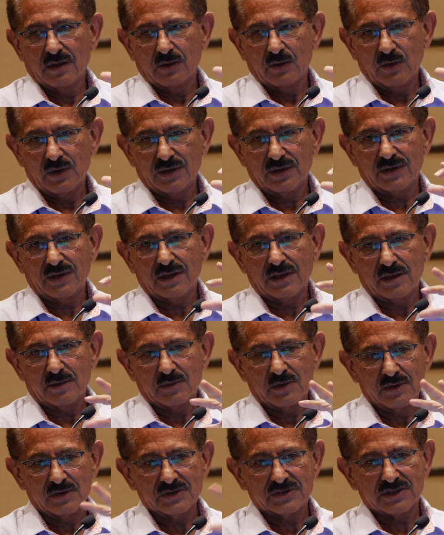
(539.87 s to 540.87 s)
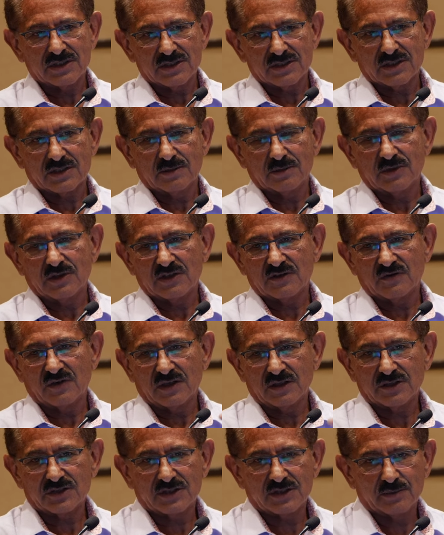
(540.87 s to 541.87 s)
with the immune system
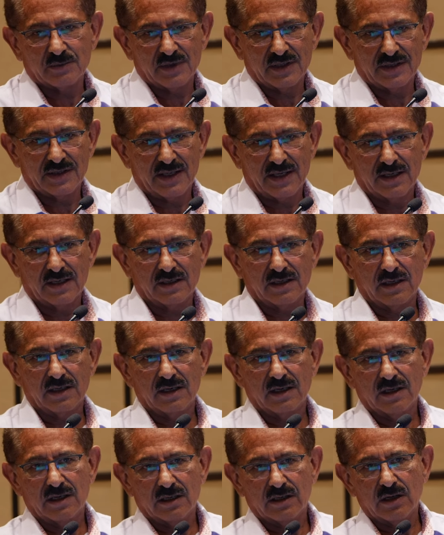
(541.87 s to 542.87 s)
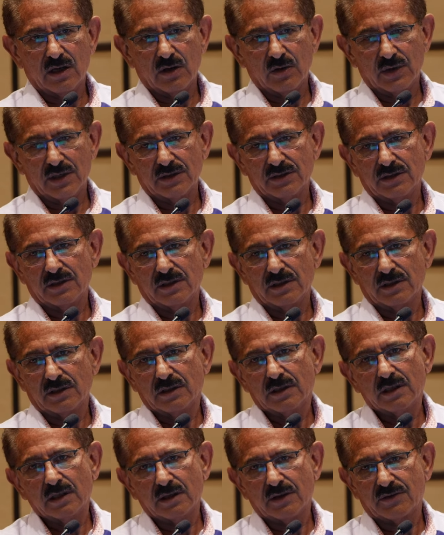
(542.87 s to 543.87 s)
dysfunction, but then go into the
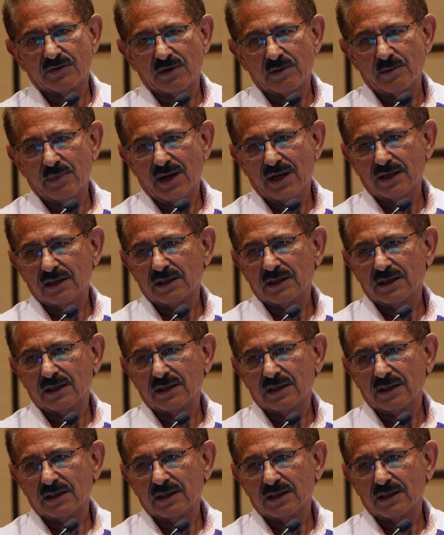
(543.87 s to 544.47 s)
uh, thrombotic